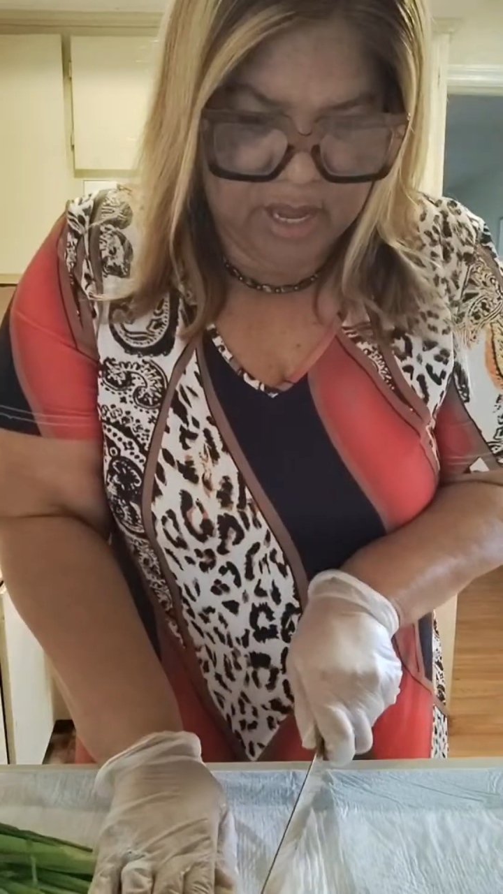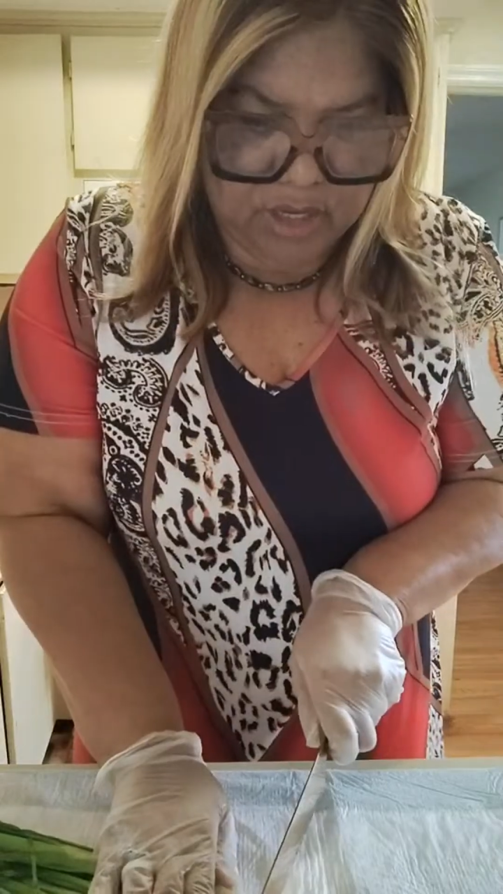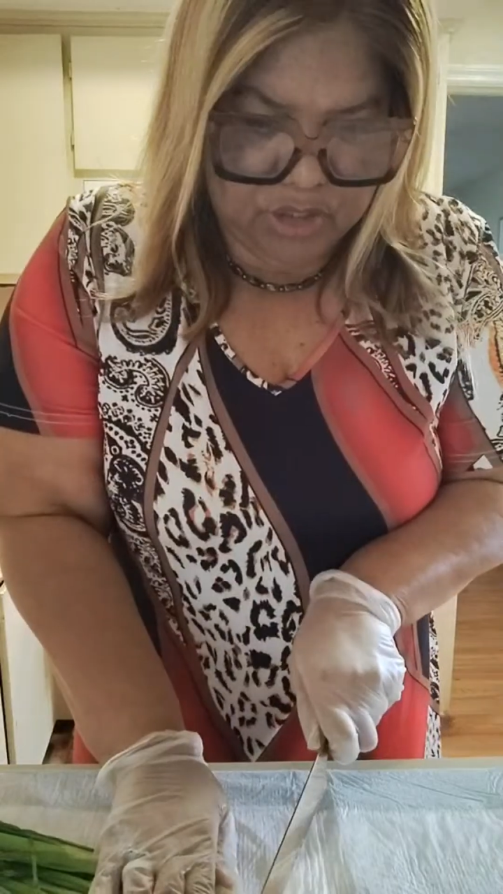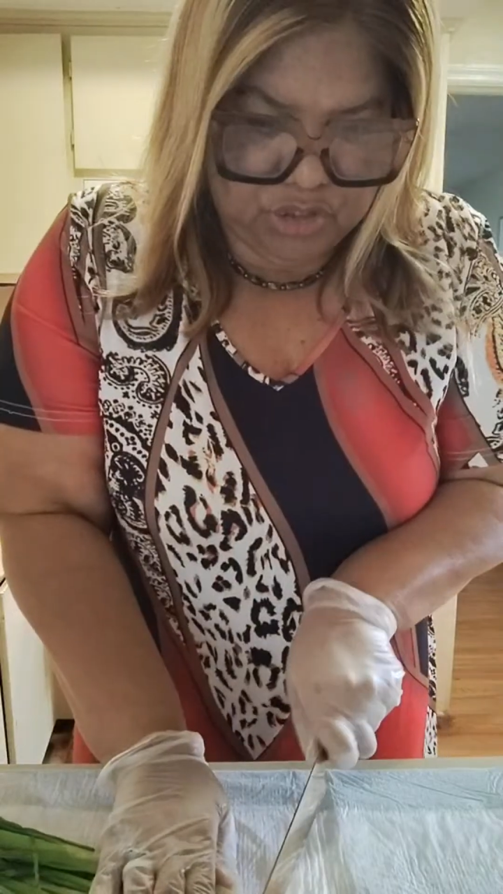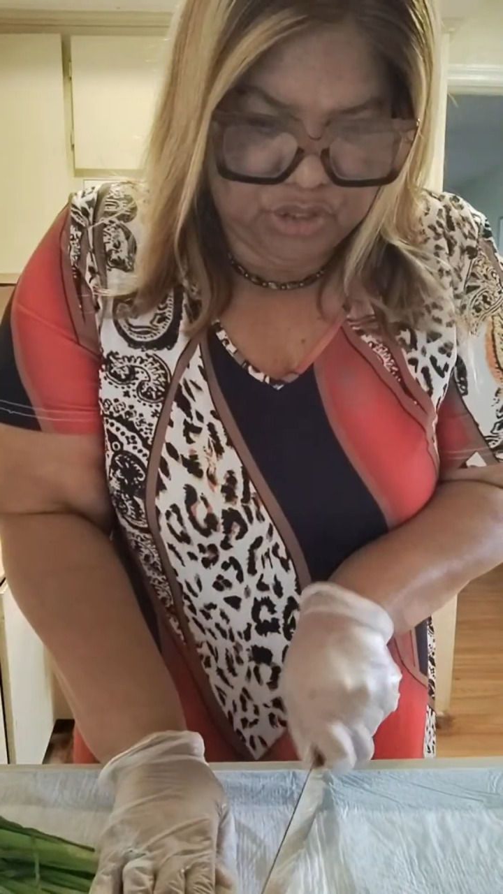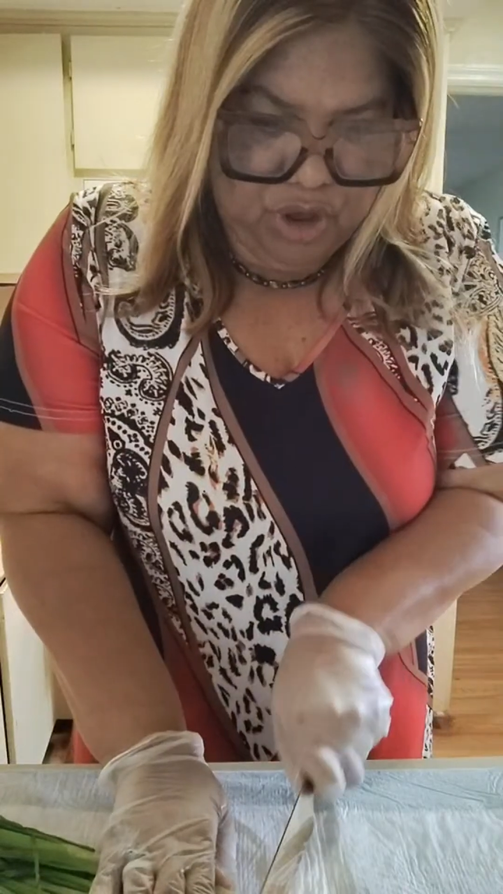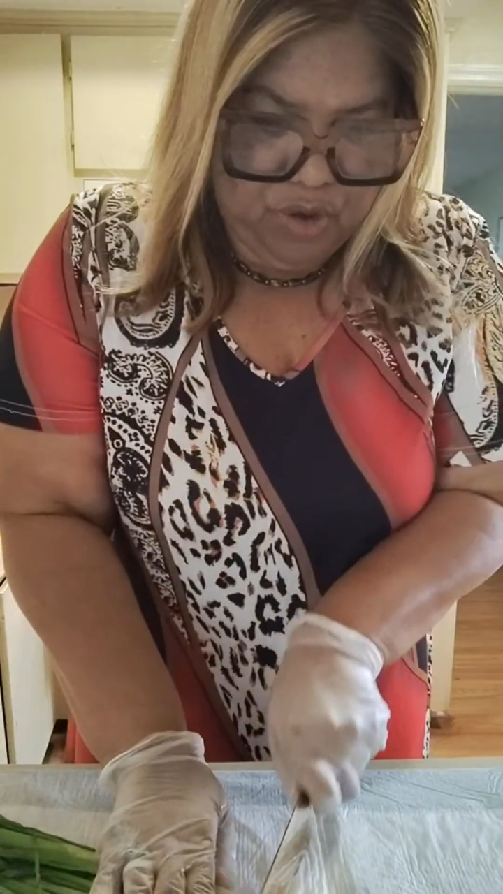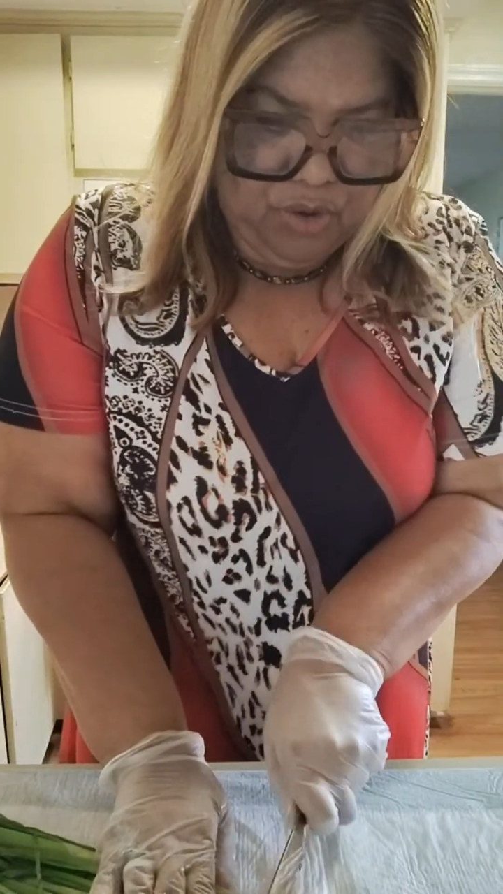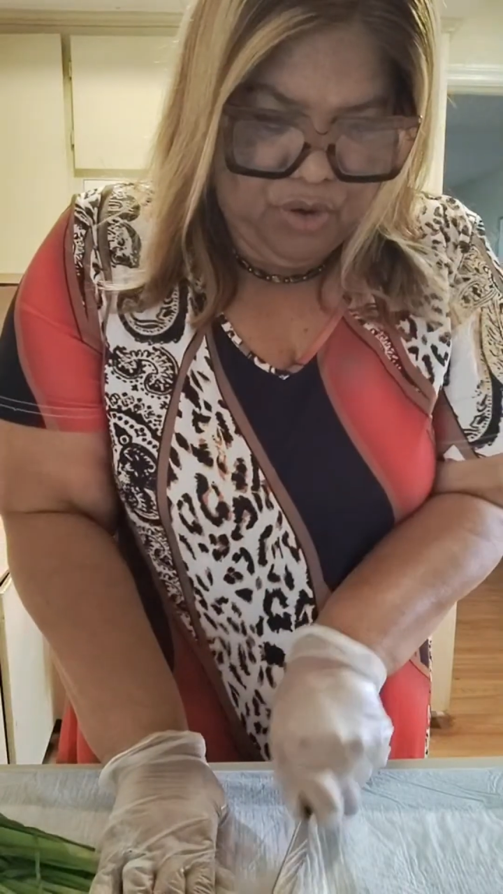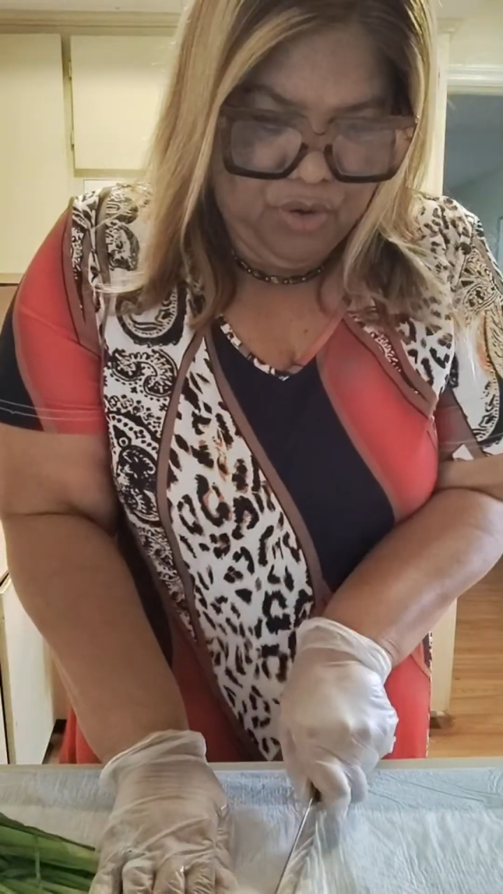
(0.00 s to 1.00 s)

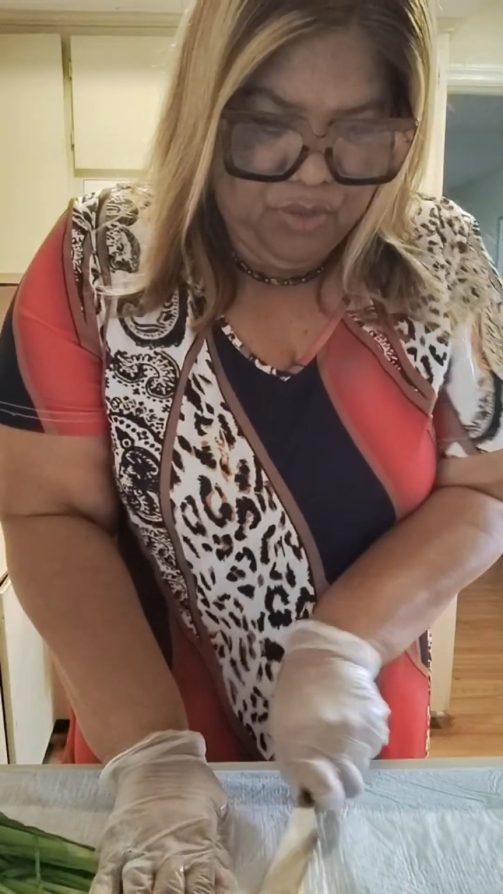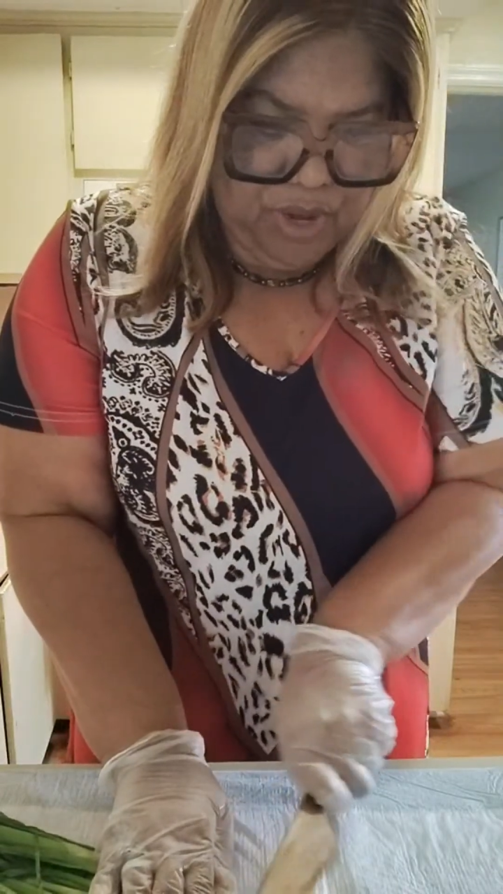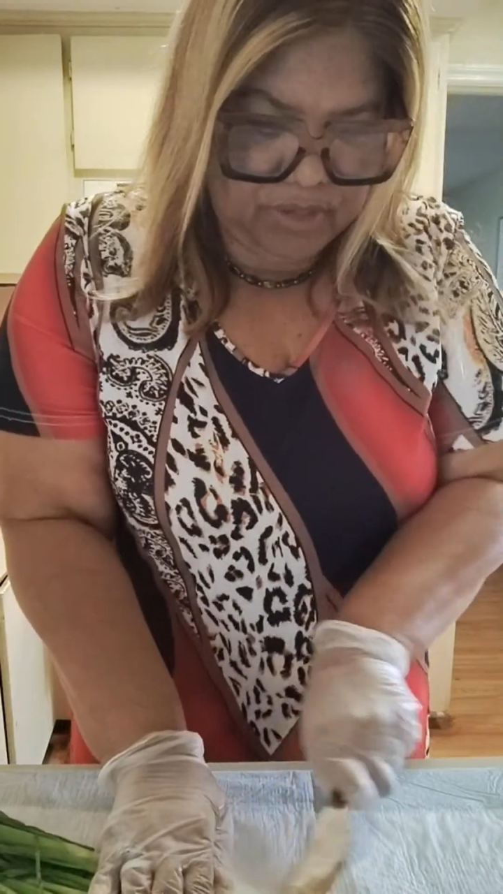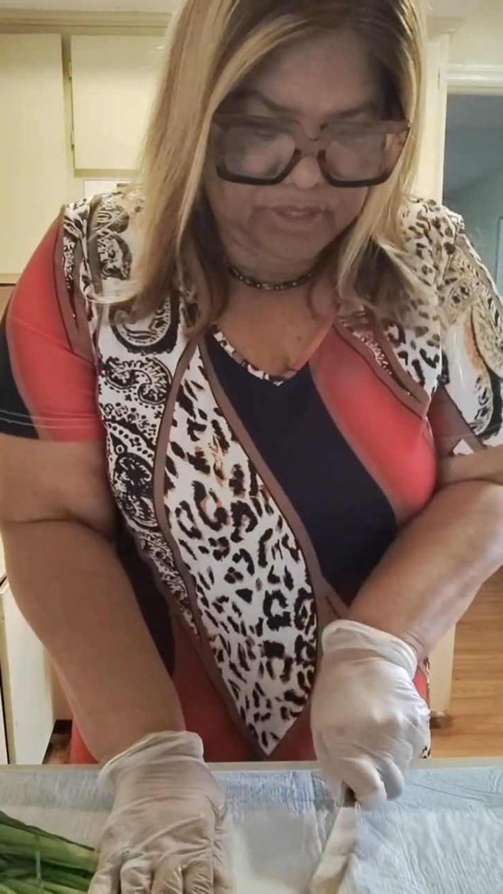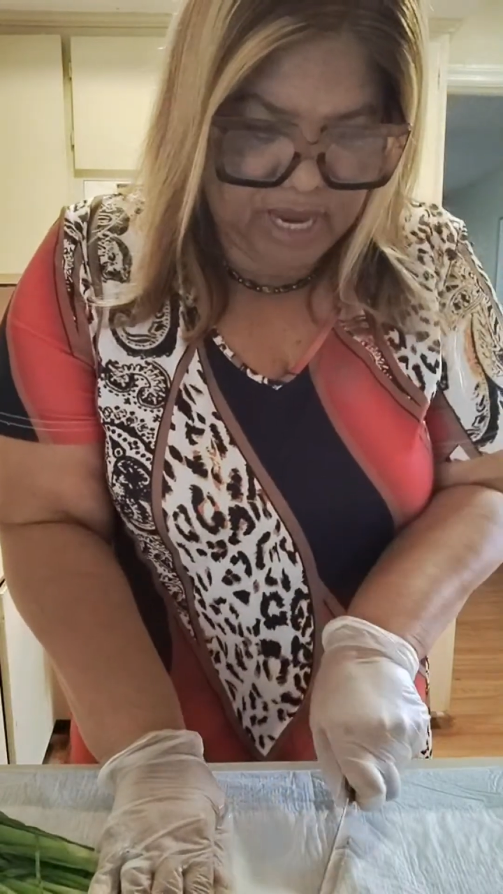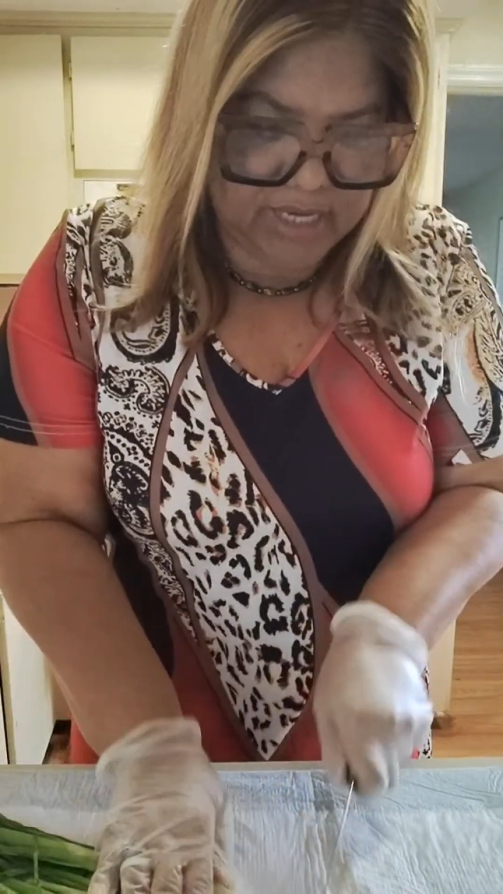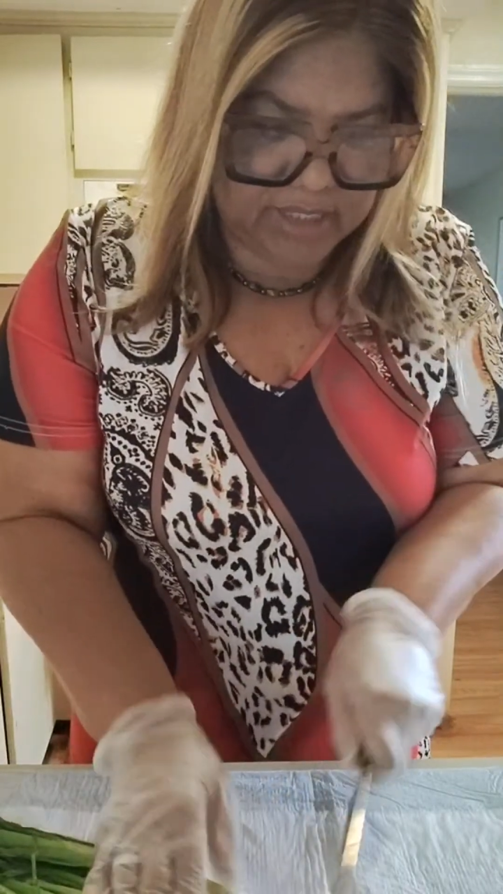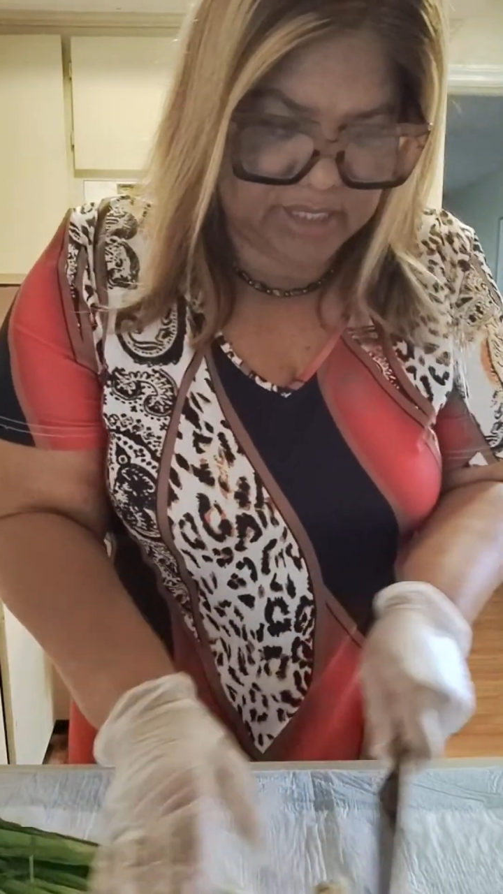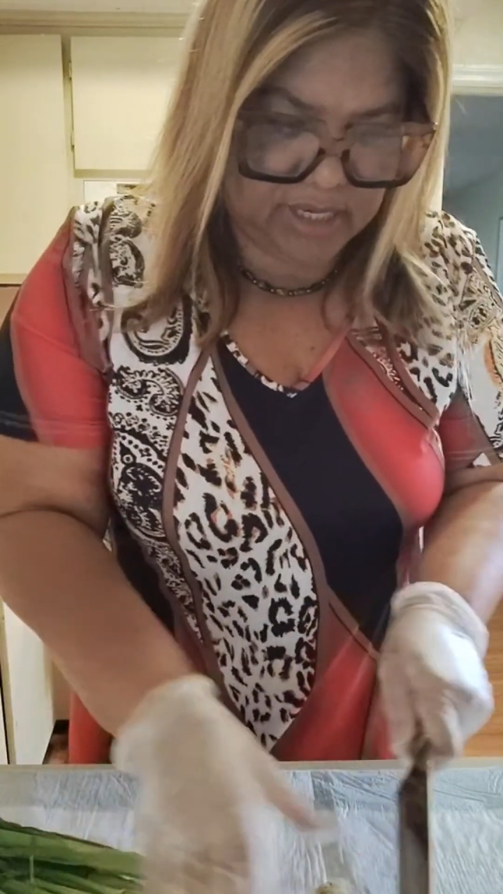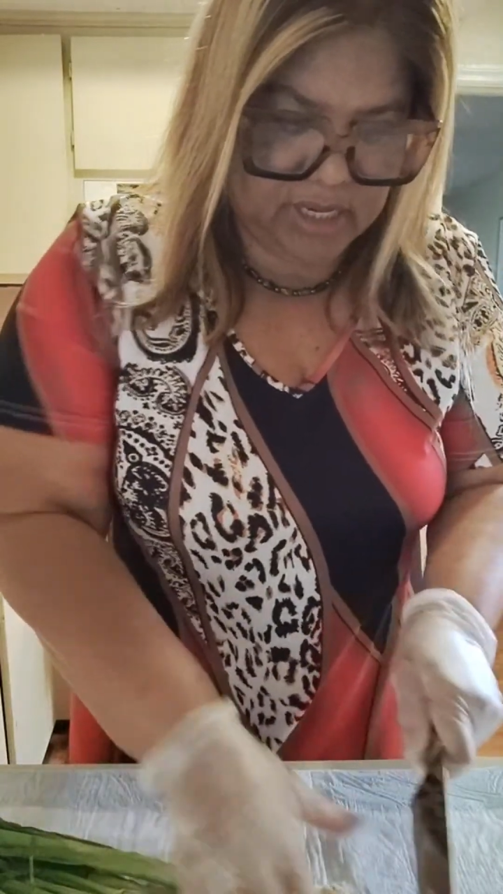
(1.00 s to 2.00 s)
So we'll take
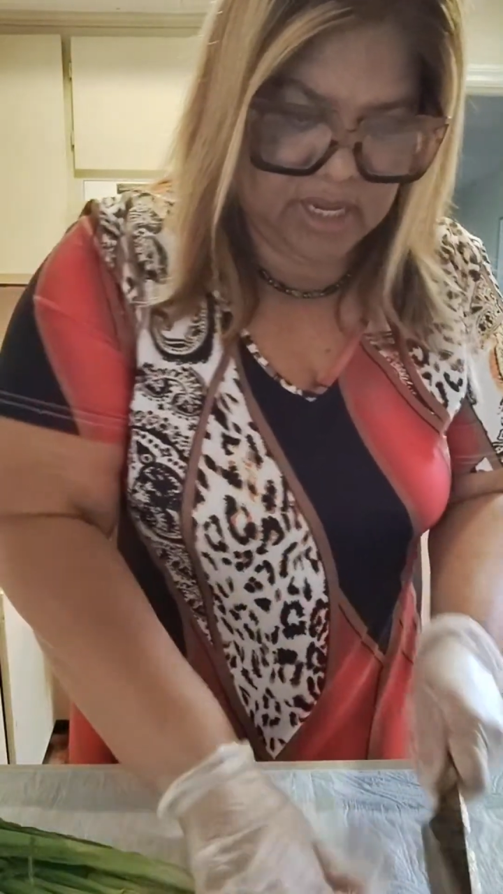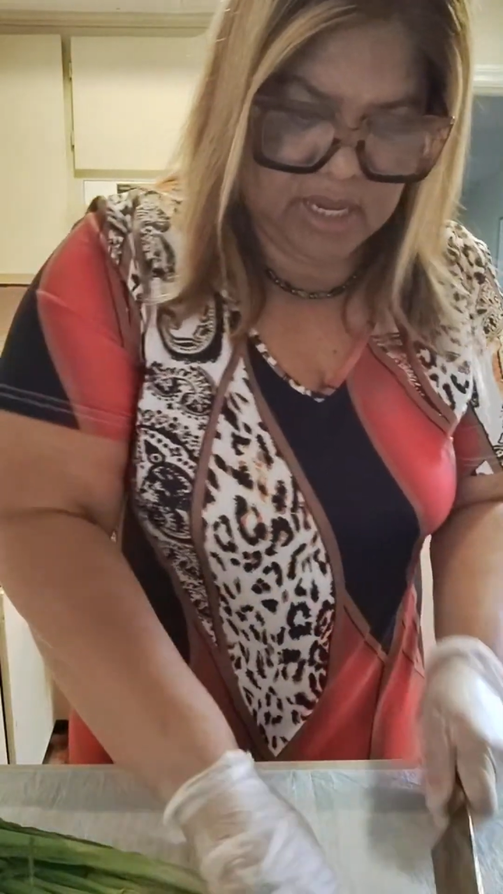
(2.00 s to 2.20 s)
the